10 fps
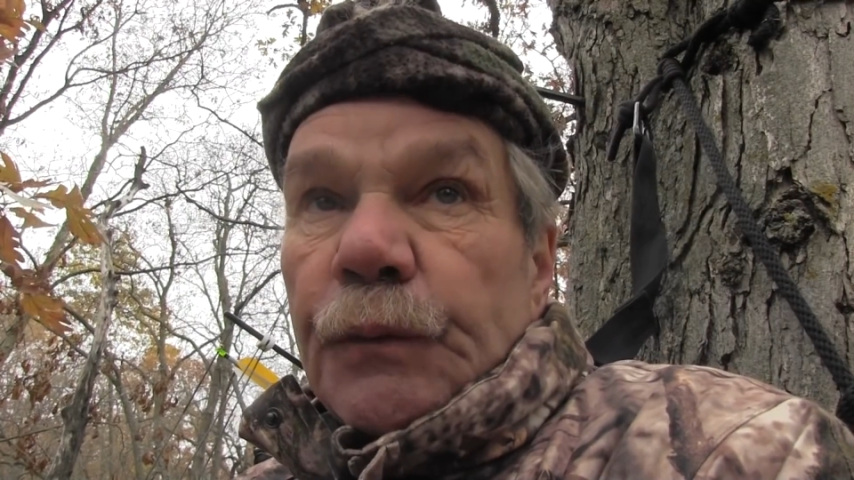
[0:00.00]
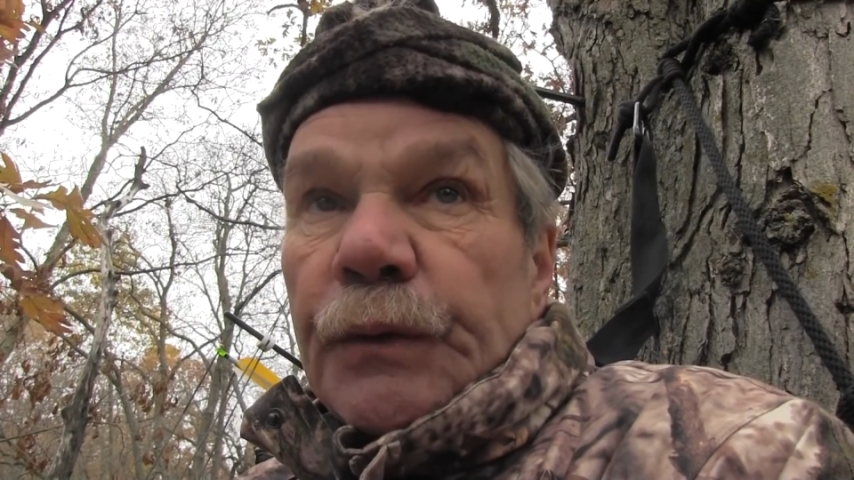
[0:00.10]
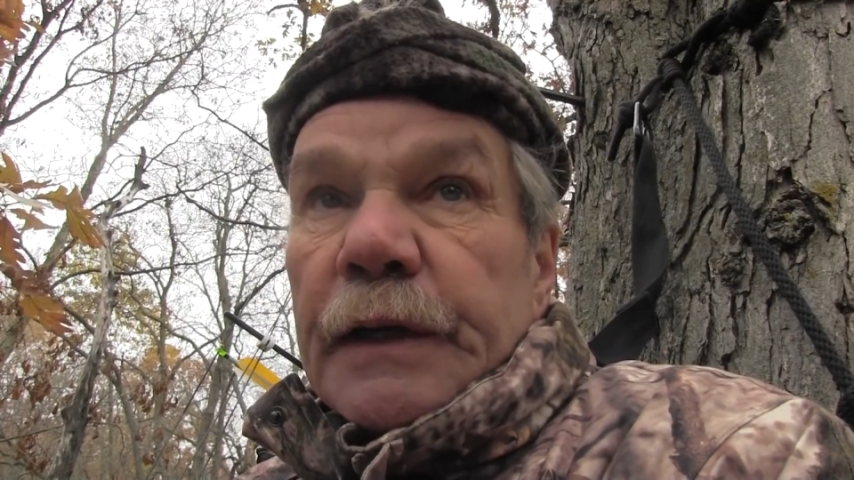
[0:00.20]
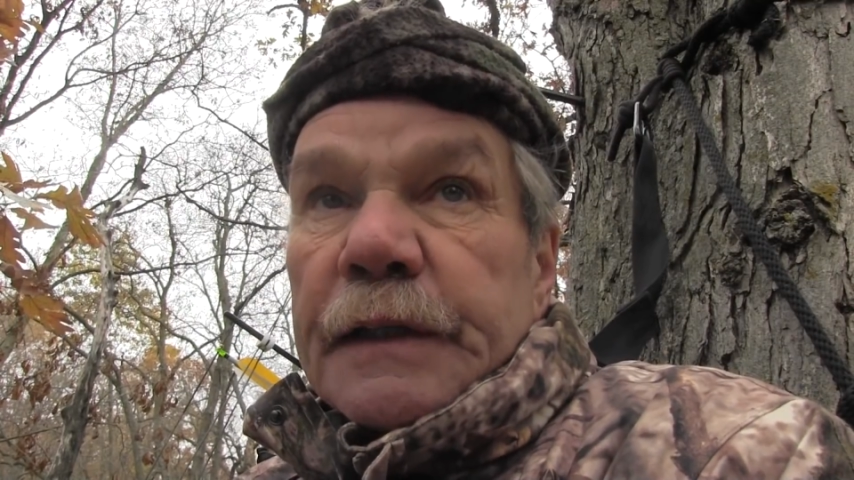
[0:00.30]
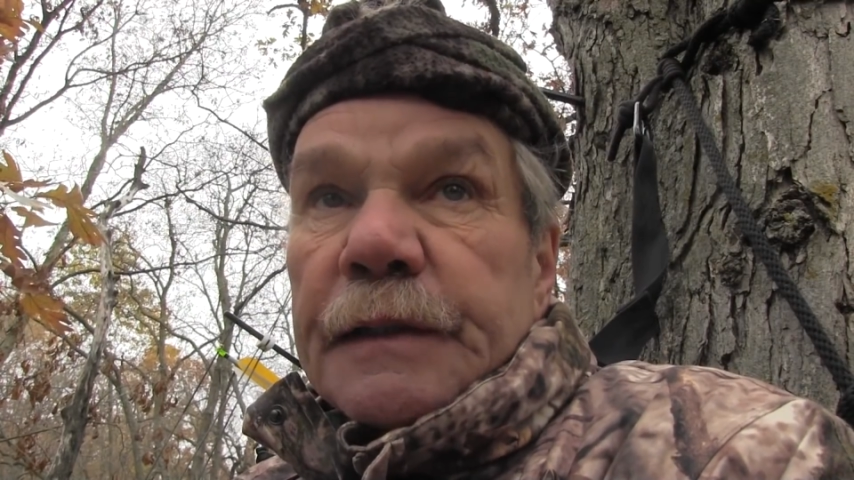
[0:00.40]

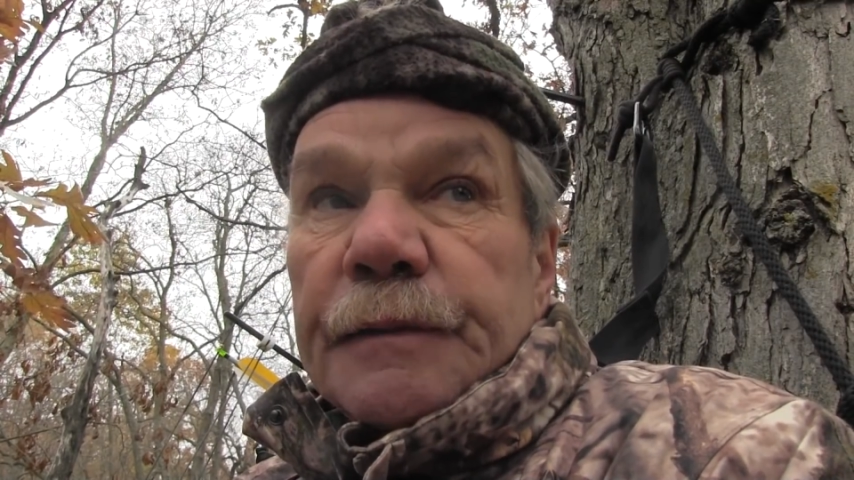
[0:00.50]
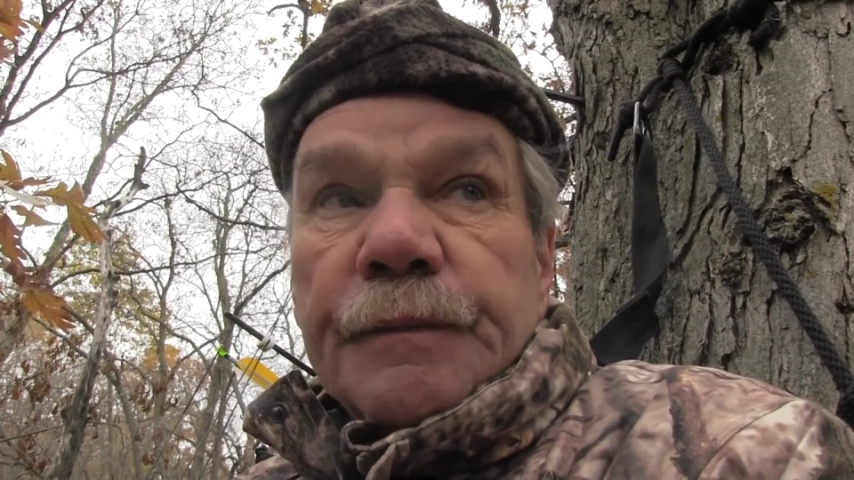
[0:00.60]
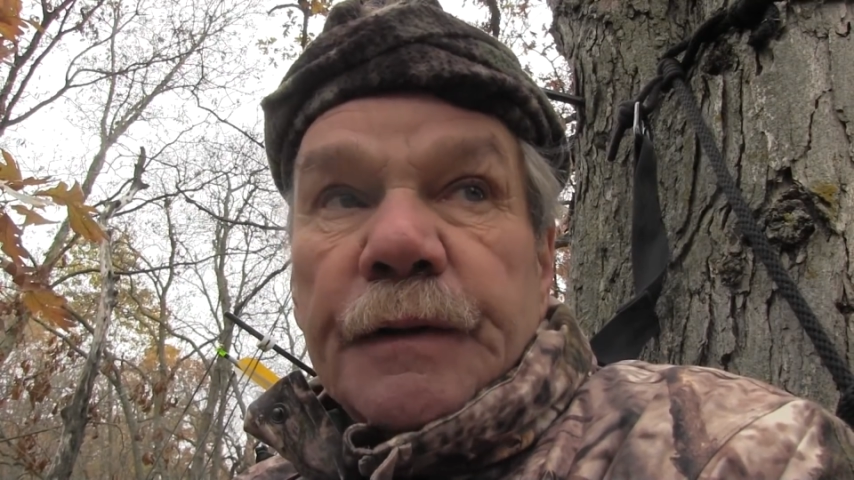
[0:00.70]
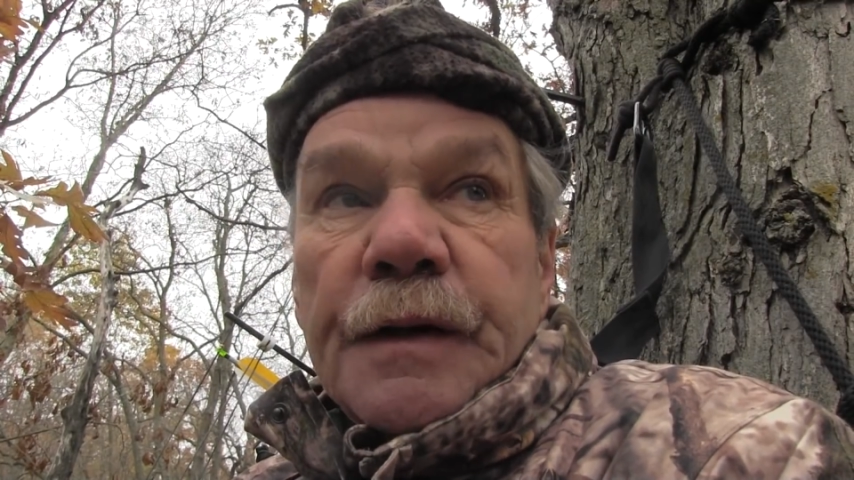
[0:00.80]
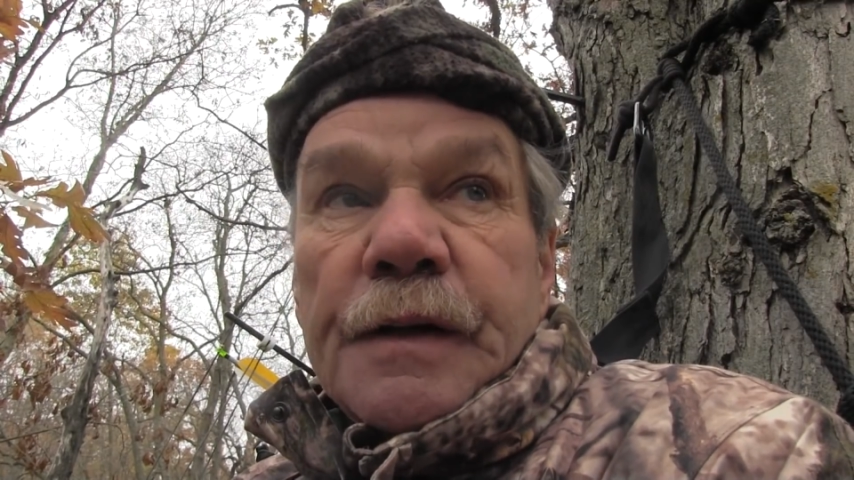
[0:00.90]
really
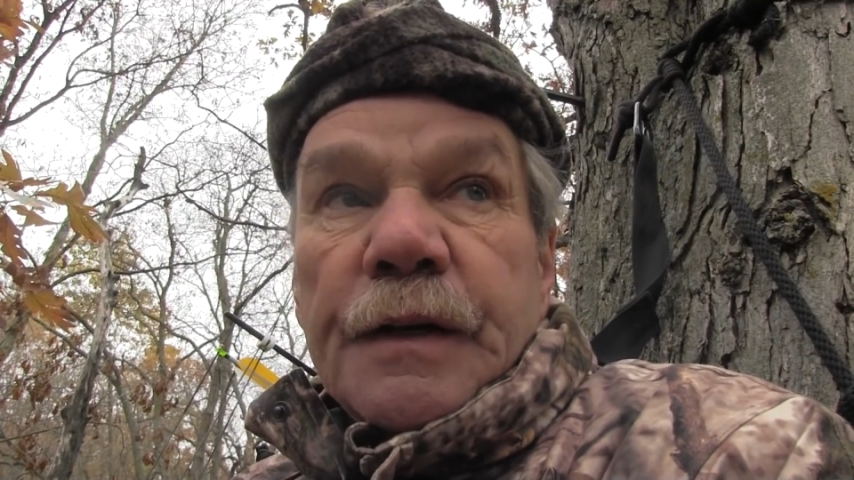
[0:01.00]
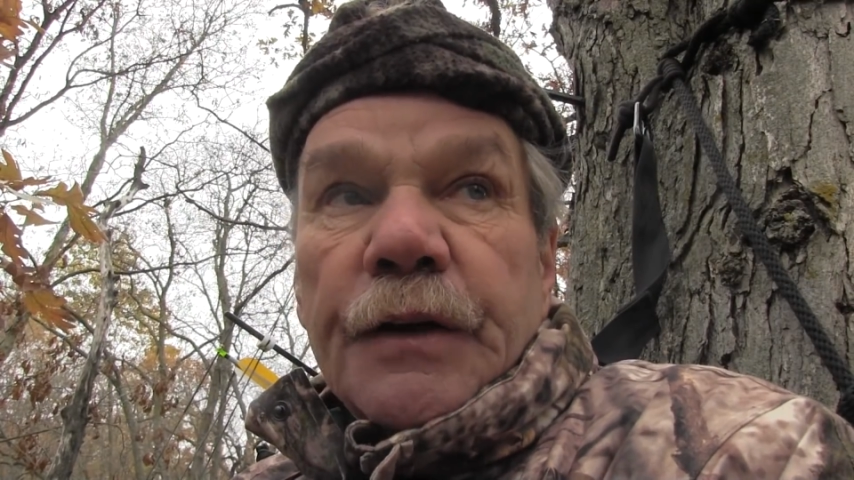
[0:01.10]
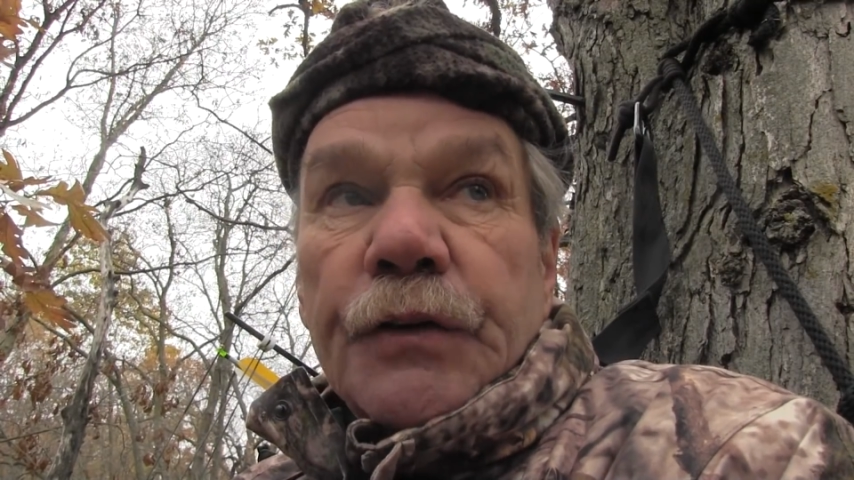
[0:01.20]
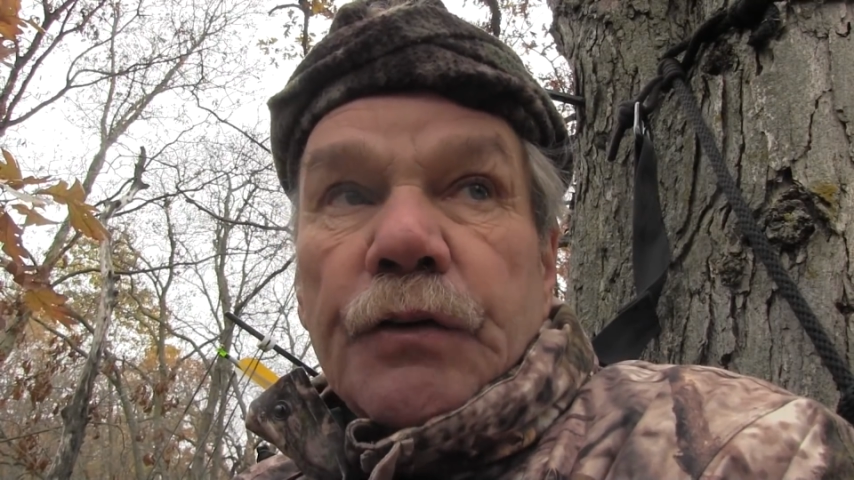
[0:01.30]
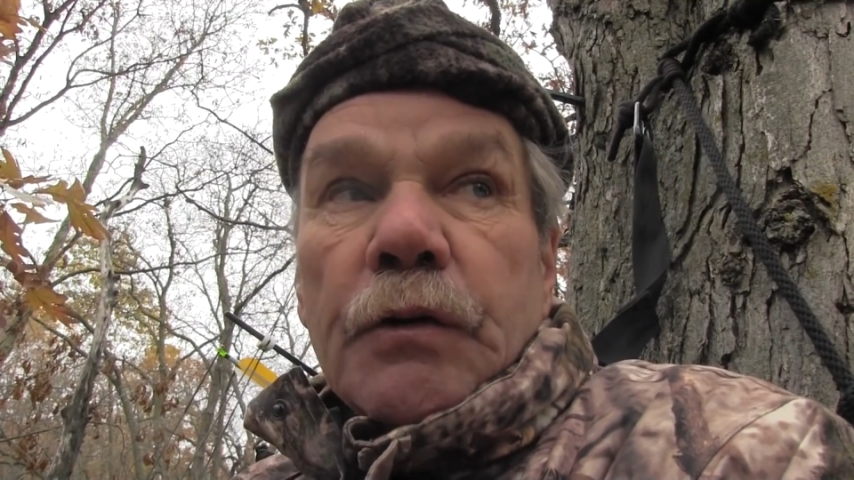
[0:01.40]

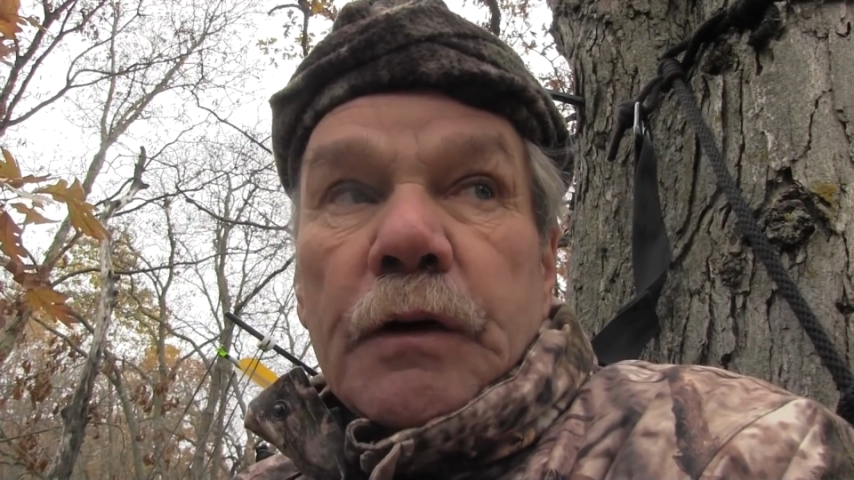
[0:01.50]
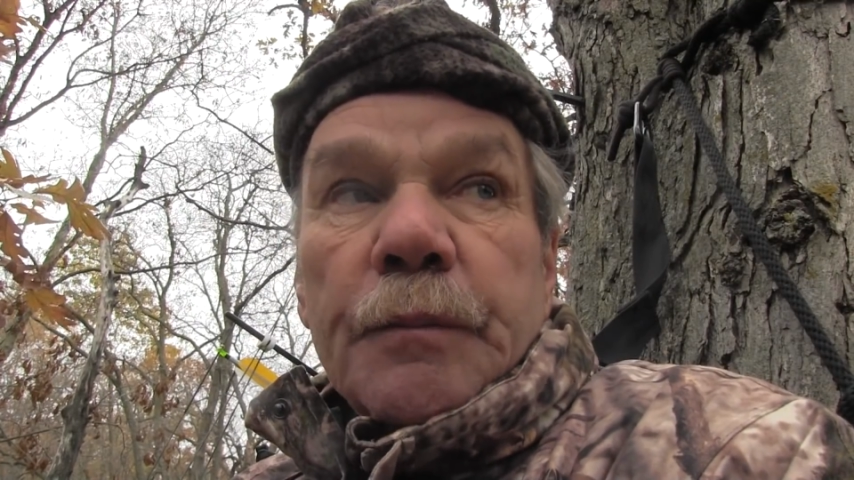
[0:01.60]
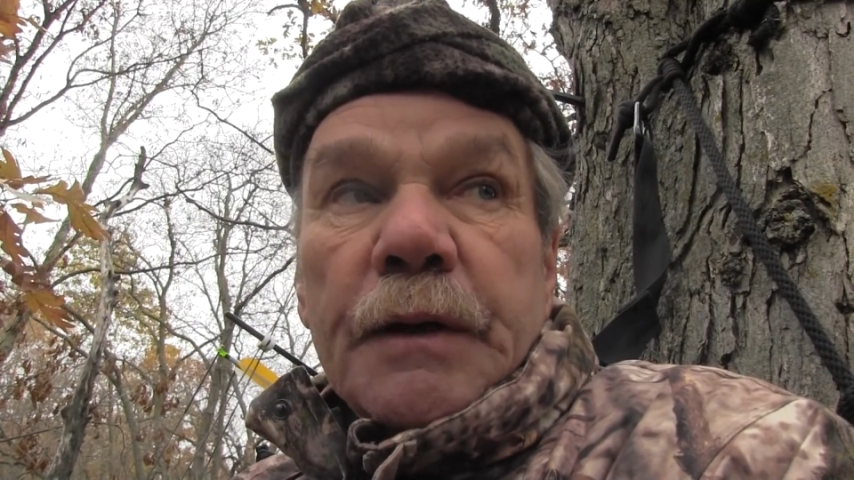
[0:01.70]
enjoy